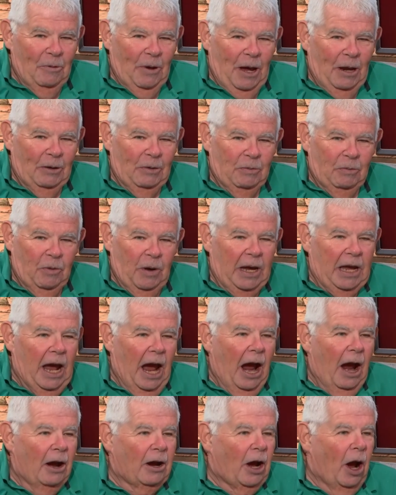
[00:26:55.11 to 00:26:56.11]
and we
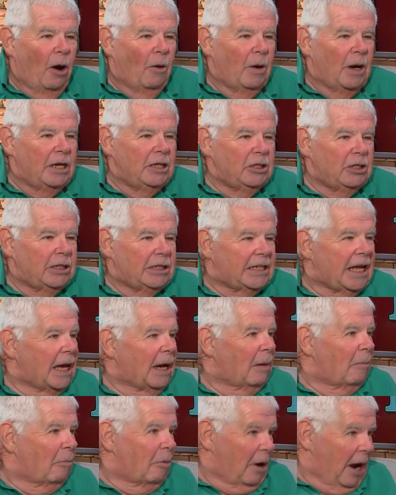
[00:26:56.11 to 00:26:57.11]
are going to take
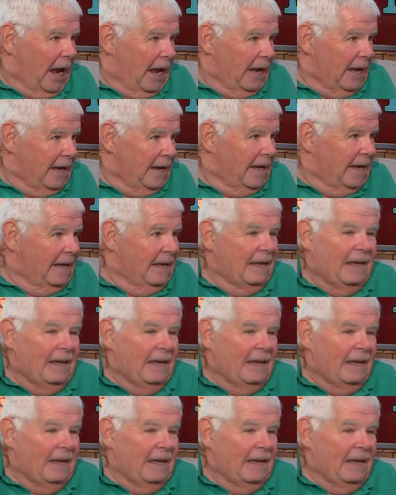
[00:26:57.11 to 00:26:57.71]
a break,